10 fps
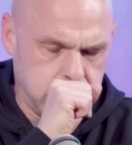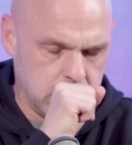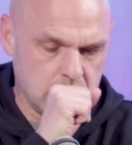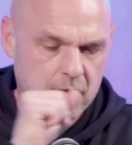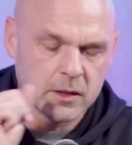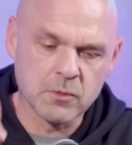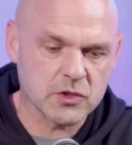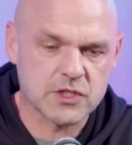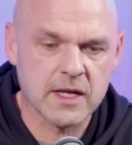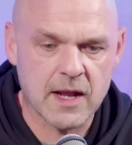and I'm not
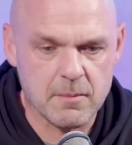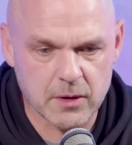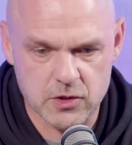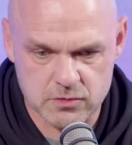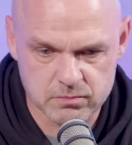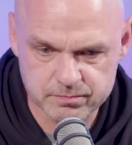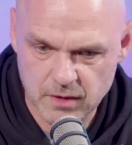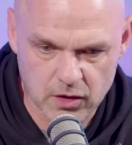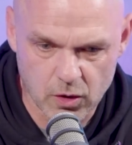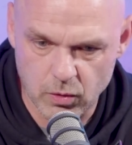saying that because I'm,
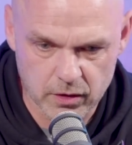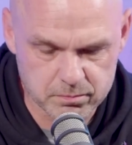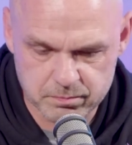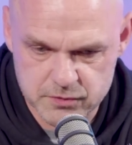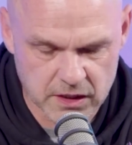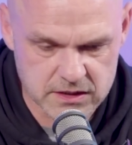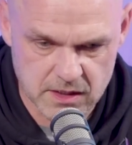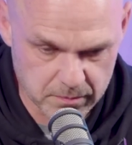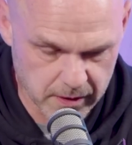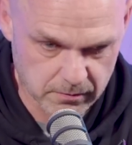I don't want to jinx
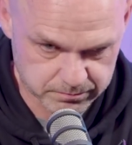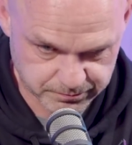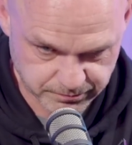it, but